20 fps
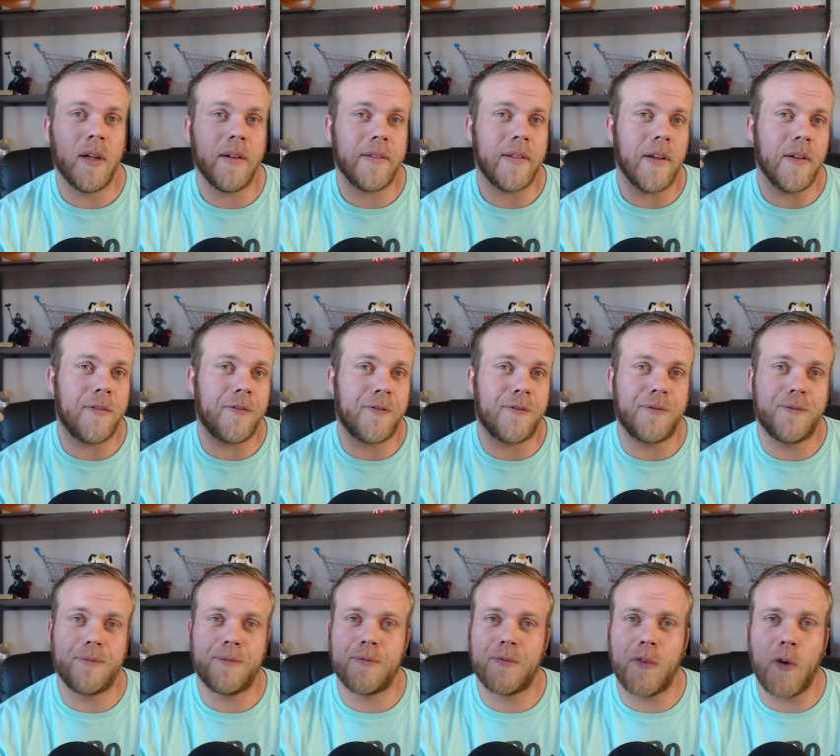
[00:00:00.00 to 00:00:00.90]
of the
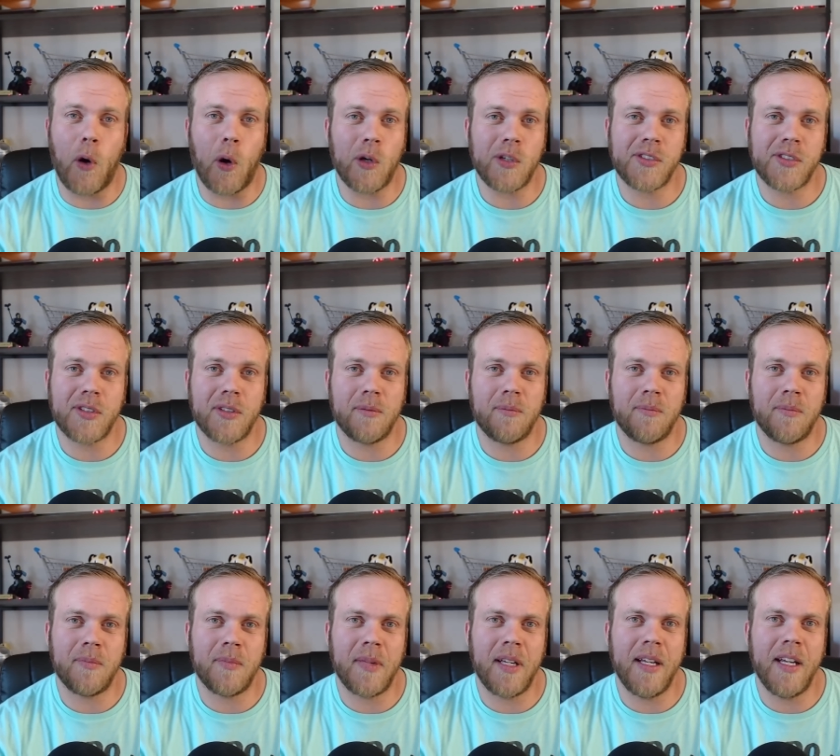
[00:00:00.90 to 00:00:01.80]
first
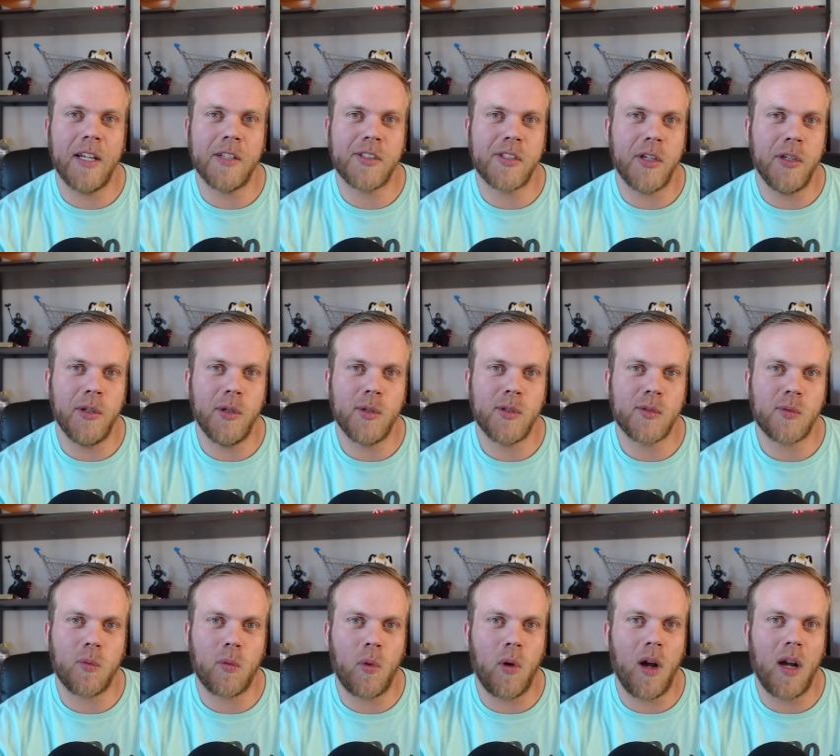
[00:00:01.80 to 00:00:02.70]
issues
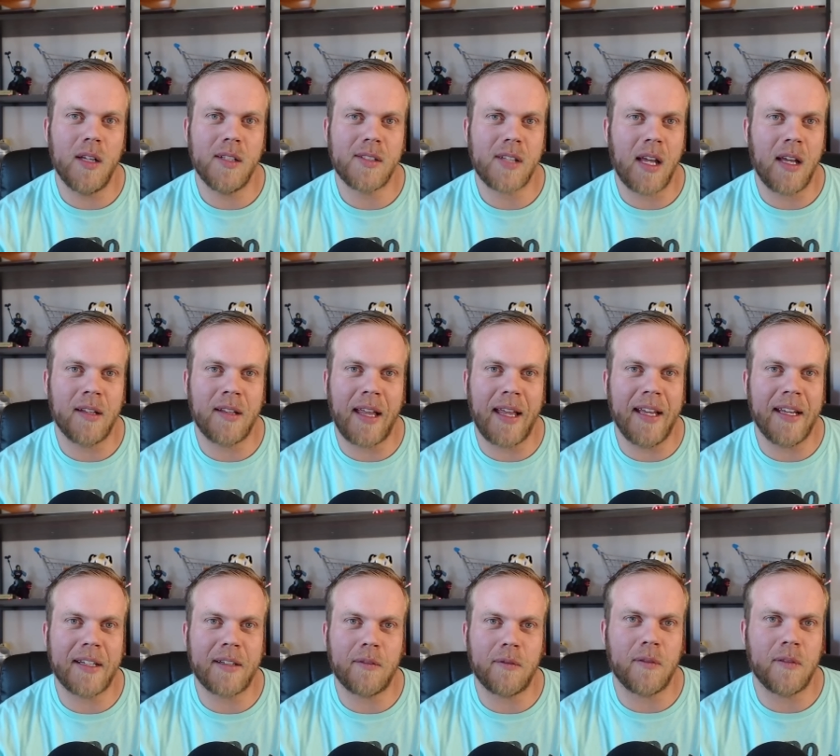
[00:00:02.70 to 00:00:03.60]
was like
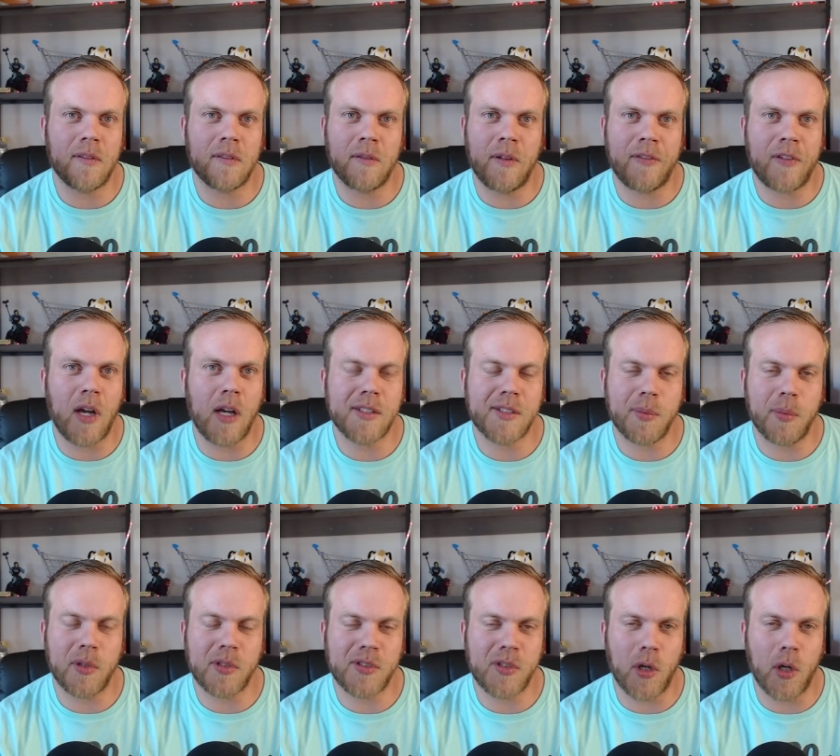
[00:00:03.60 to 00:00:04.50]
with
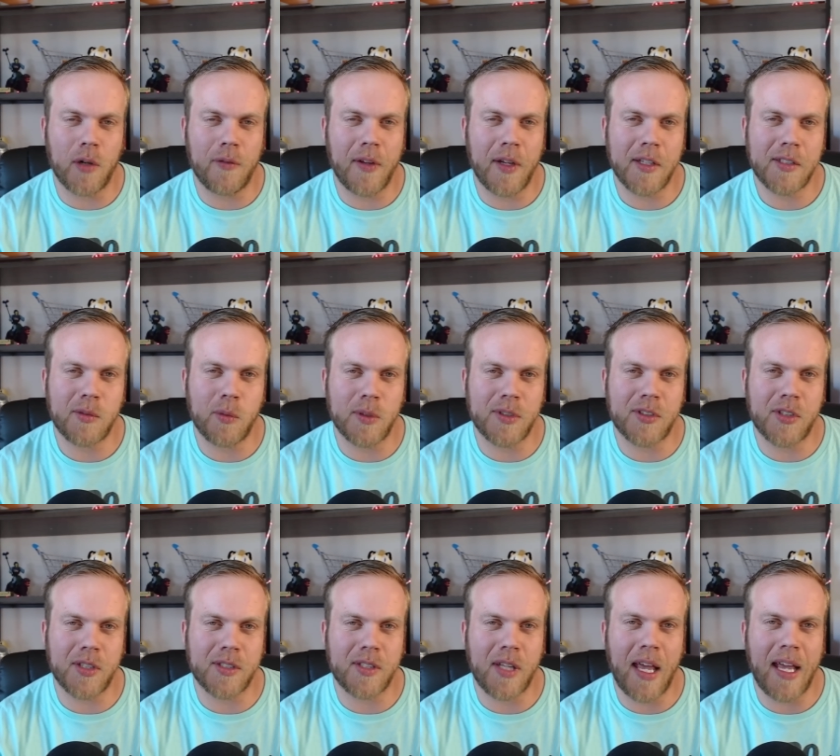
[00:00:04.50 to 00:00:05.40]
customer service was
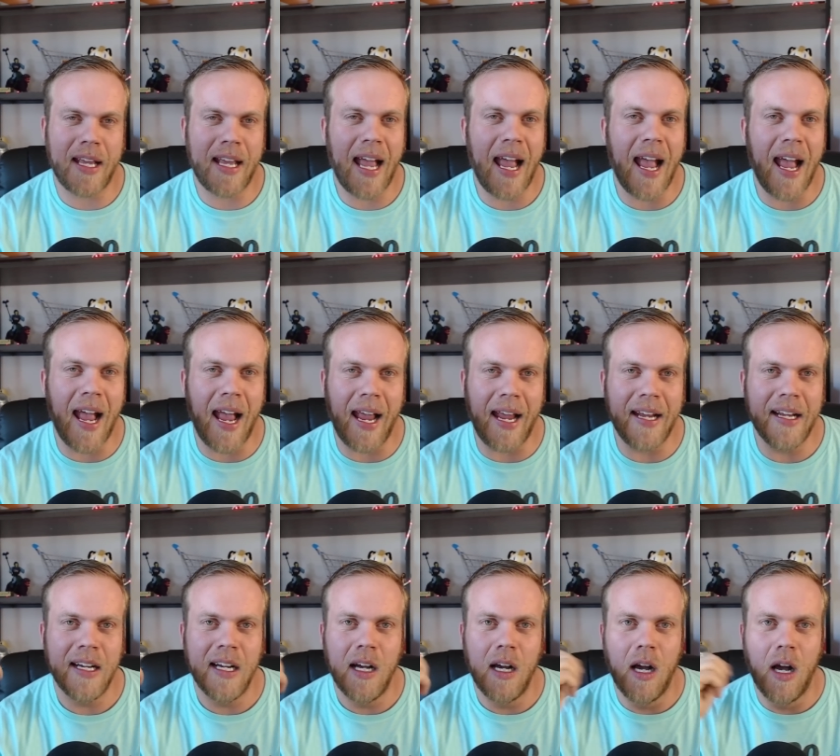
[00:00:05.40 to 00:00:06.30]
just like, hey,
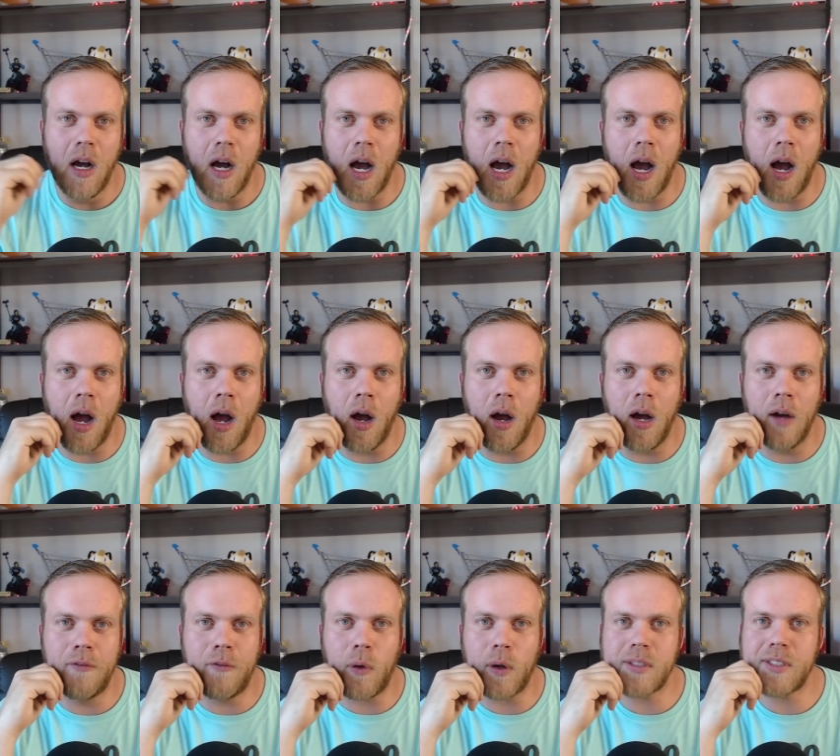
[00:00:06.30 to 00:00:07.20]

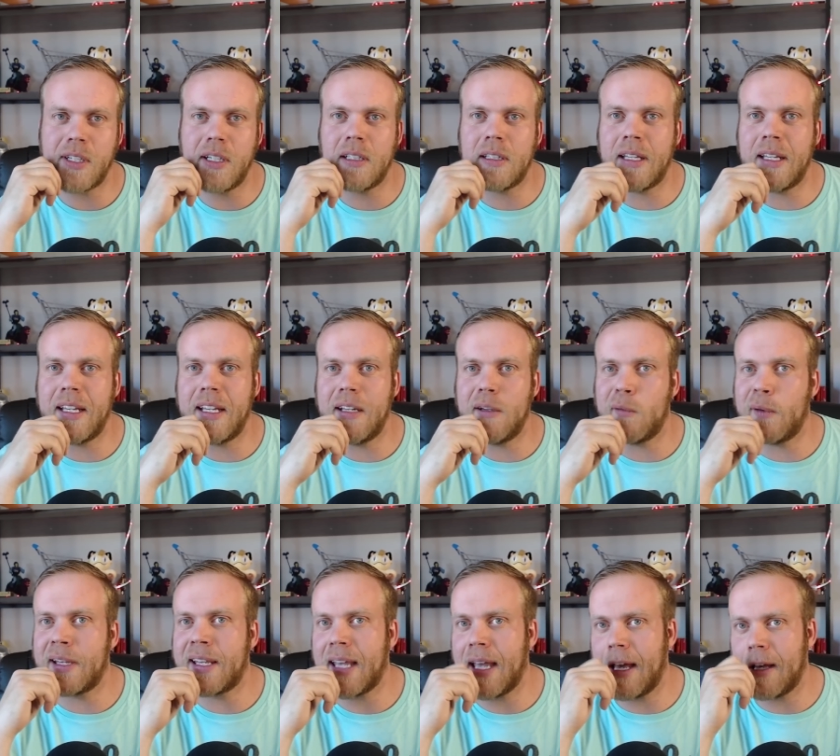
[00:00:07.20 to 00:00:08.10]
unfortunately we
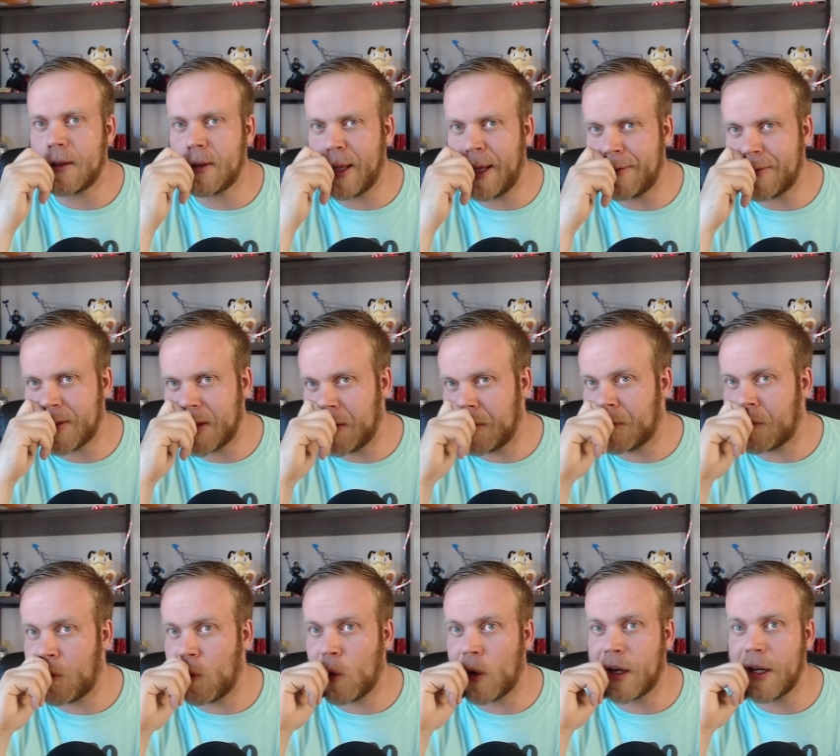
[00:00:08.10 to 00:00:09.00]
can't lift it
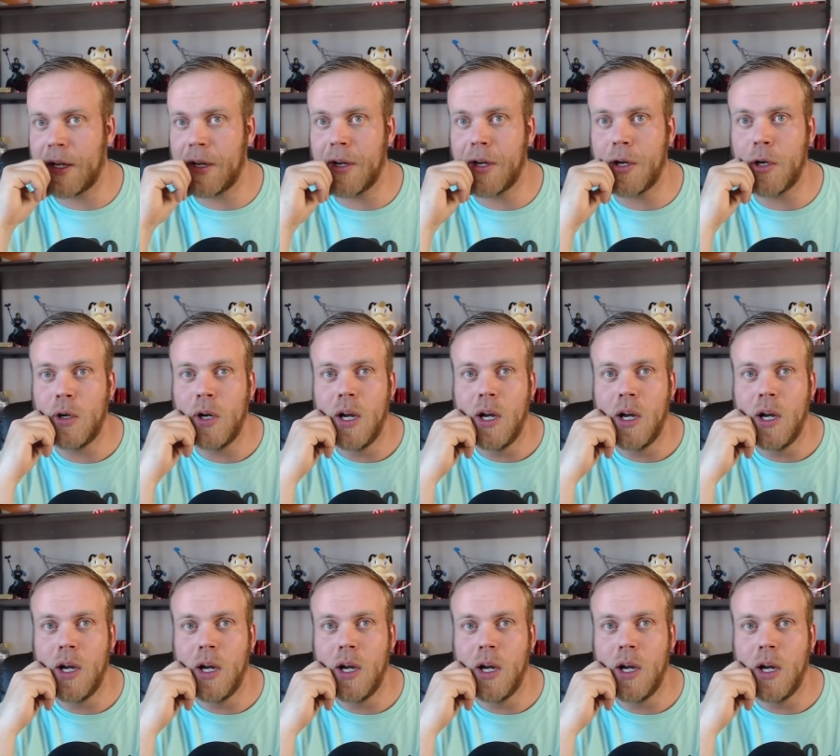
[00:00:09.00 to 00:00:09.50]
for you